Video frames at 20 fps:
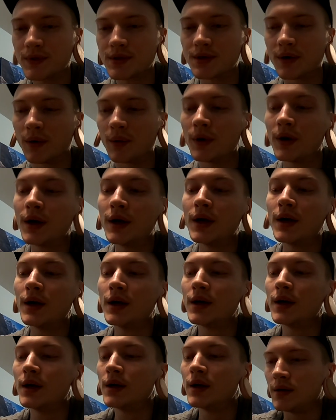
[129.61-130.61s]
So
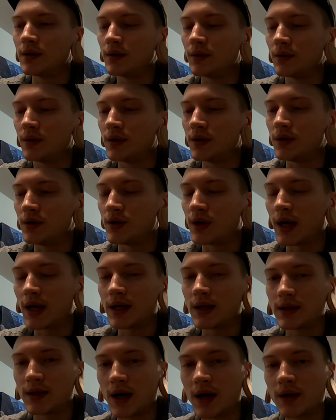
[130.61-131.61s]
you get
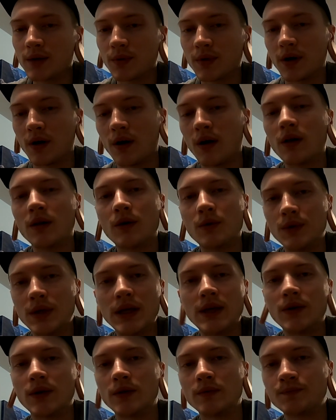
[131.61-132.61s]
it done with a hollow
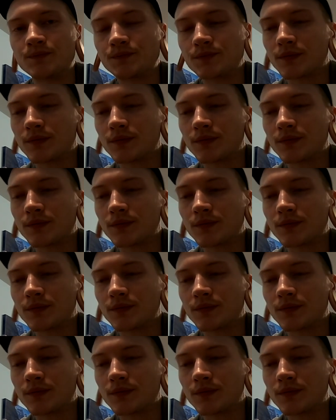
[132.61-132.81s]
needle.